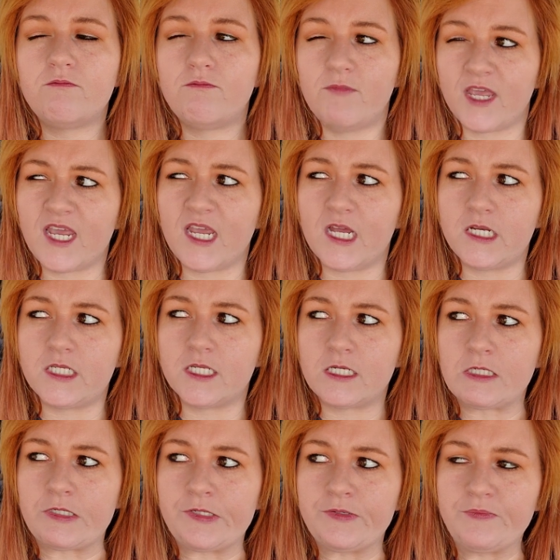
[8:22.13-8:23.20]
they can't
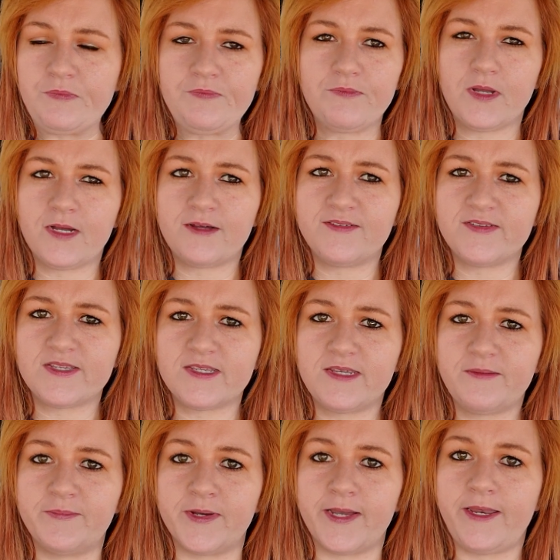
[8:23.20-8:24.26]
tell you, obviously,
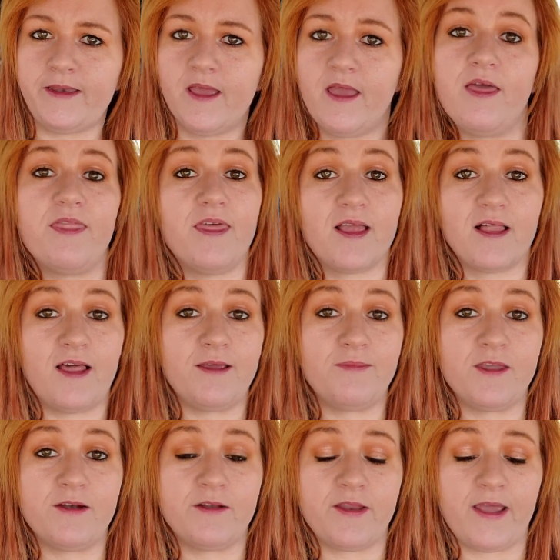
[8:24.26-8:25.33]
but they claim
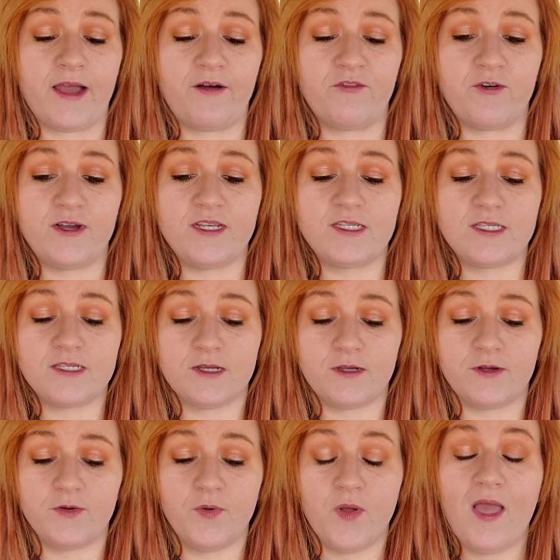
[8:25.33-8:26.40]
they don't have one.
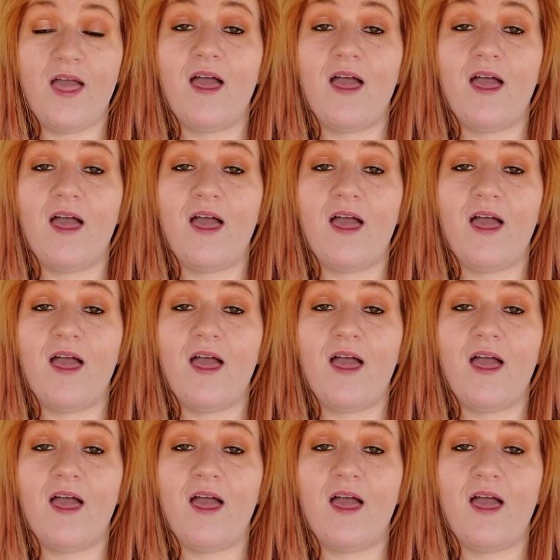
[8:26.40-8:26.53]
So